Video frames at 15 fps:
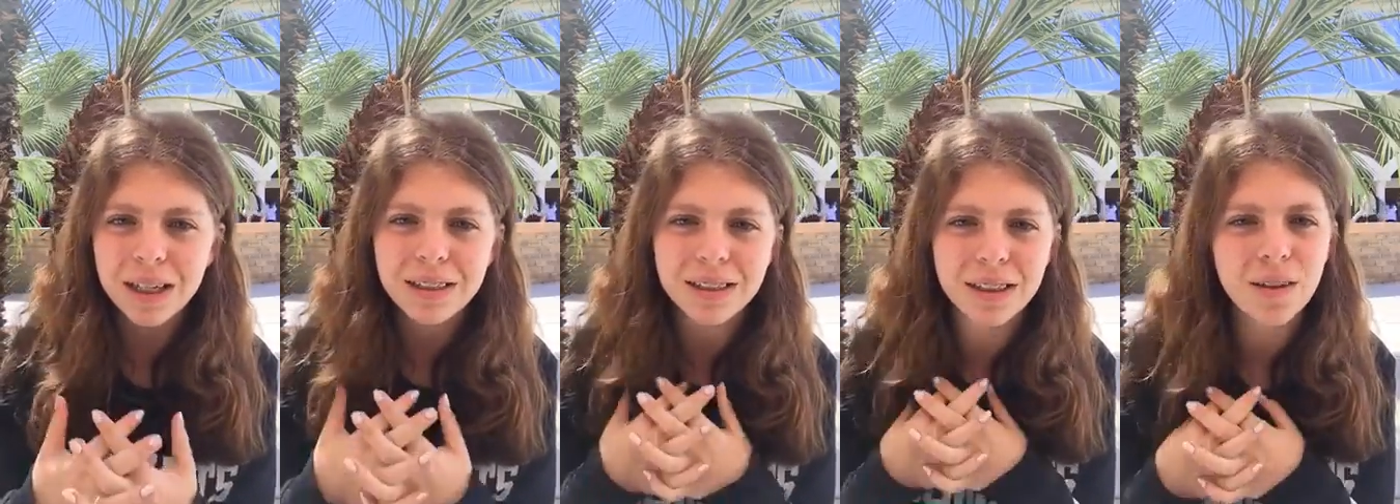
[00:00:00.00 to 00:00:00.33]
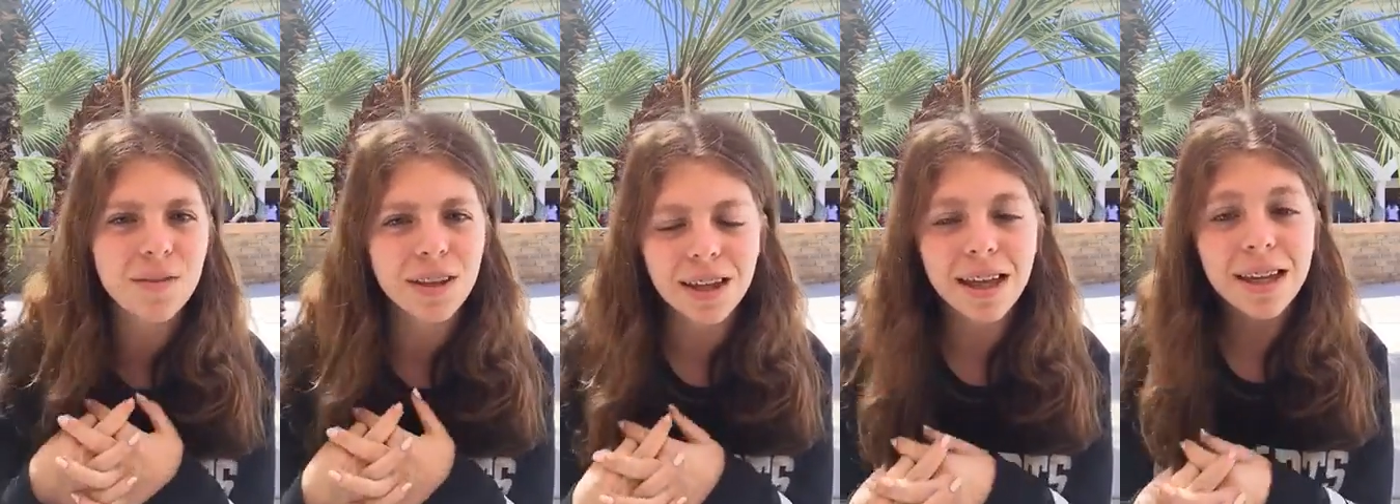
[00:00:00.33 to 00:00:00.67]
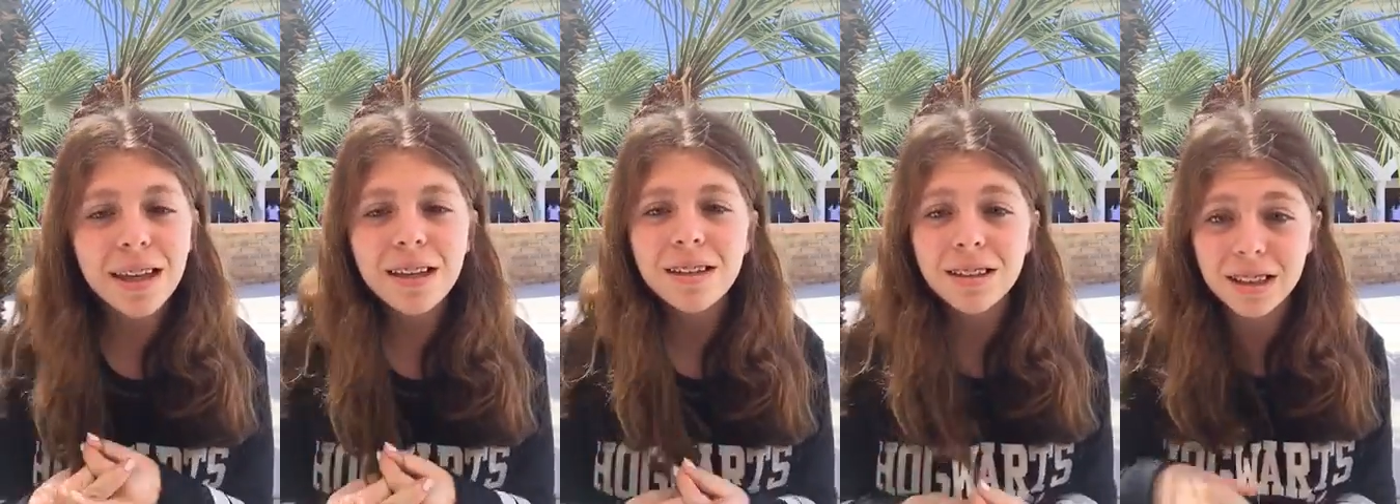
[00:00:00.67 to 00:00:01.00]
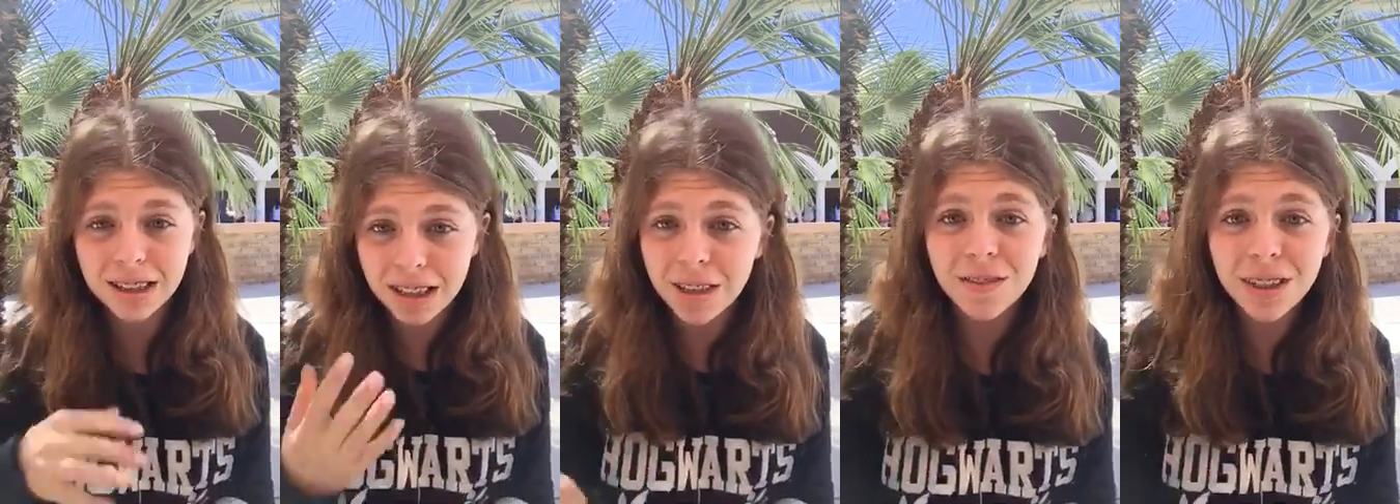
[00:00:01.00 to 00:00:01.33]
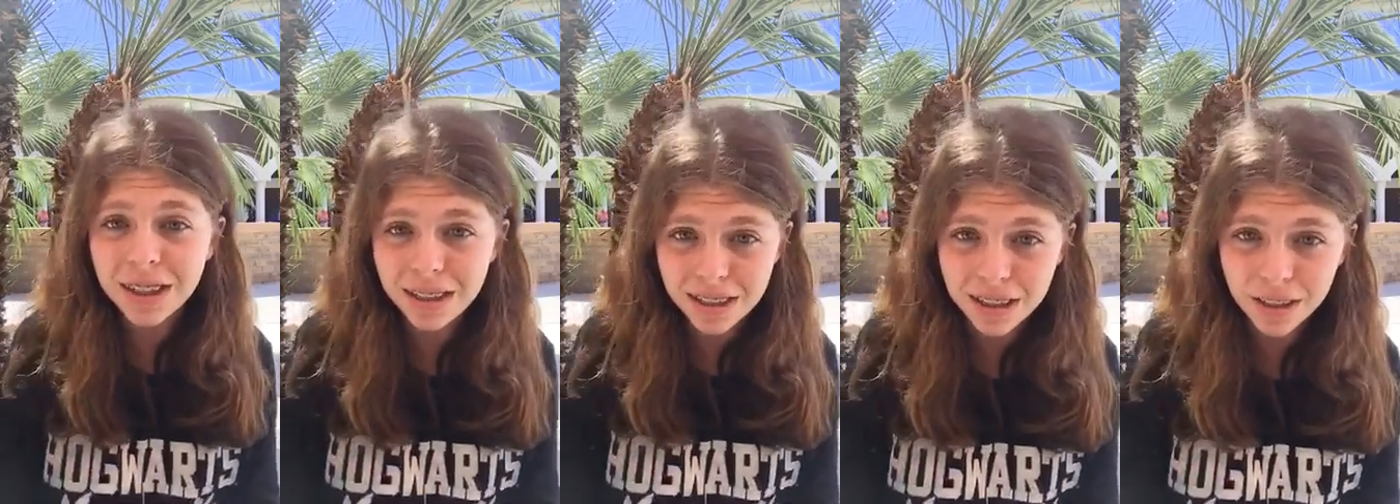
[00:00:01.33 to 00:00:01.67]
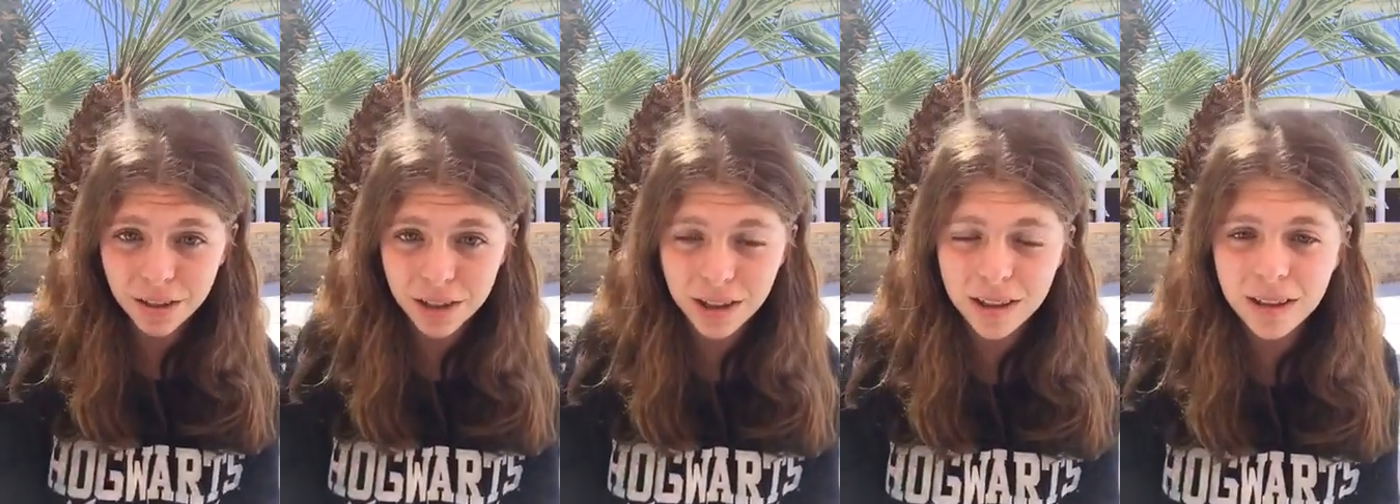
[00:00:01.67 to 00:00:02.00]
and stuff like in the TV
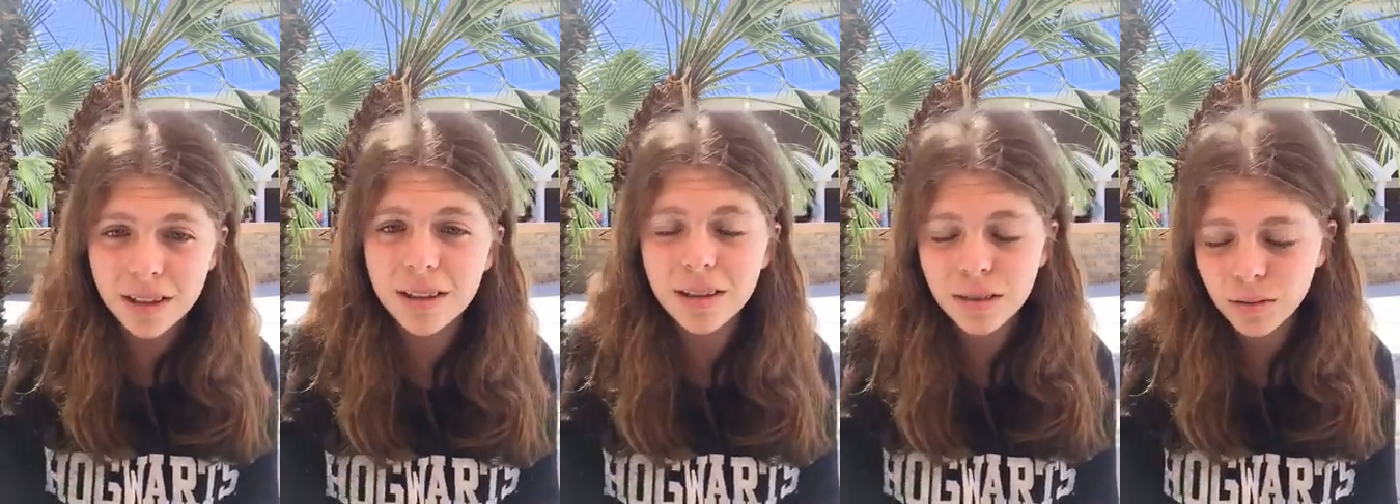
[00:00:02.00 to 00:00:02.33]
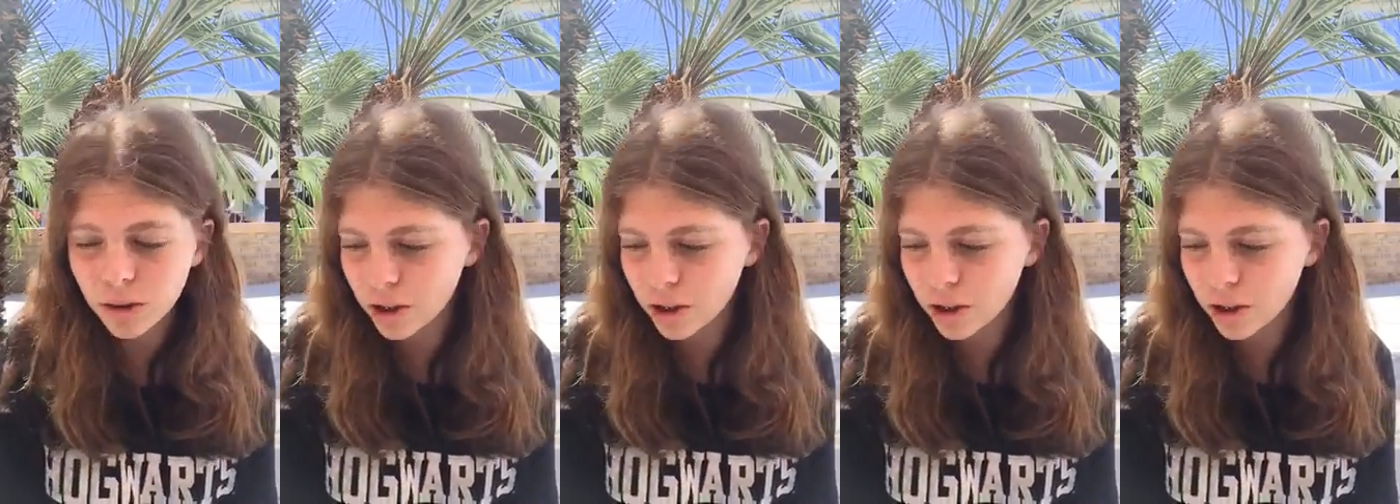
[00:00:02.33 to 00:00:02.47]
series,